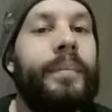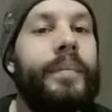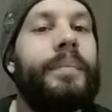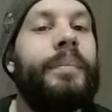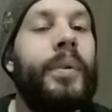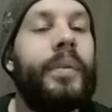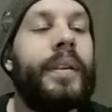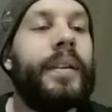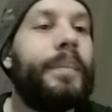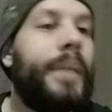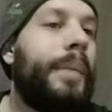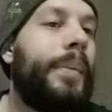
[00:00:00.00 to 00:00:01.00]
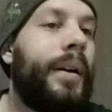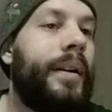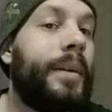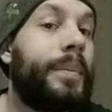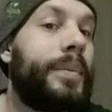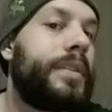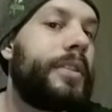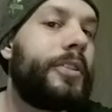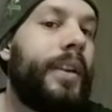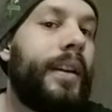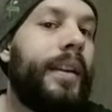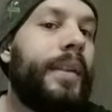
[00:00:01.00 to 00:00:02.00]
moving my pawn up was to
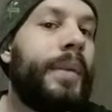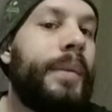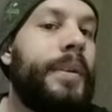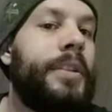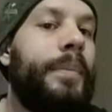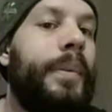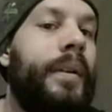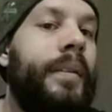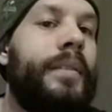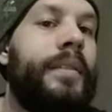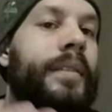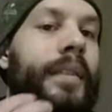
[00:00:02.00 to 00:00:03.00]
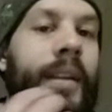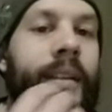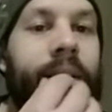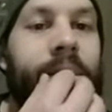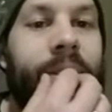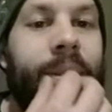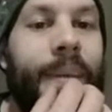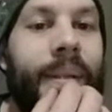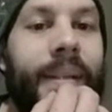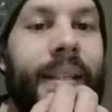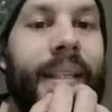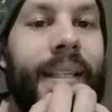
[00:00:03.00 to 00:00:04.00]
try and get my bishop out and do some other
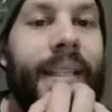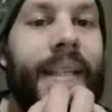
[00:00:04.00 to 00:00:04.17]
things.